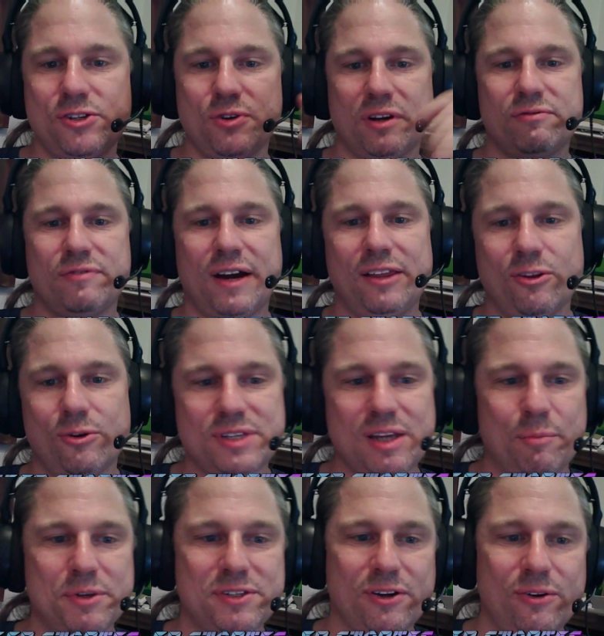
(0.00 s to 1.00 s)
you can find those
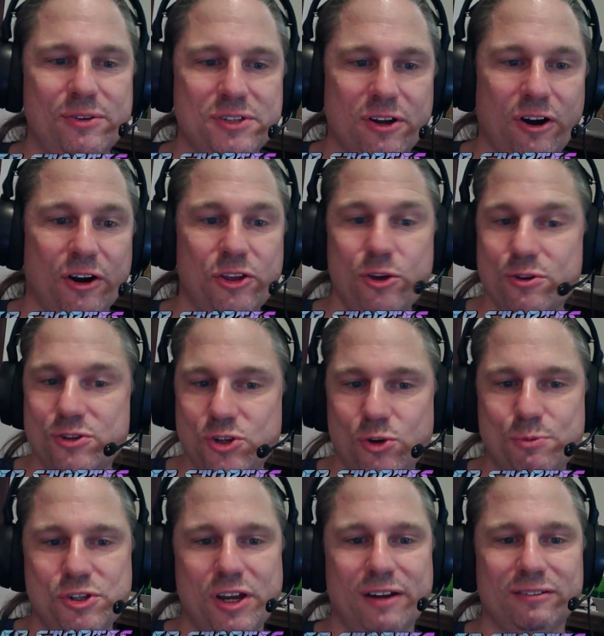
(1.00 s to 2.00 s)
episodes on our
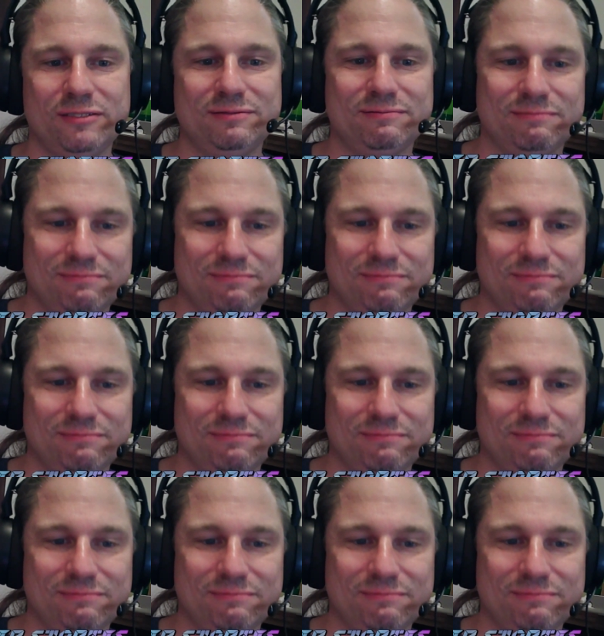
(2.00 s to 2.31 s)
YouTube channel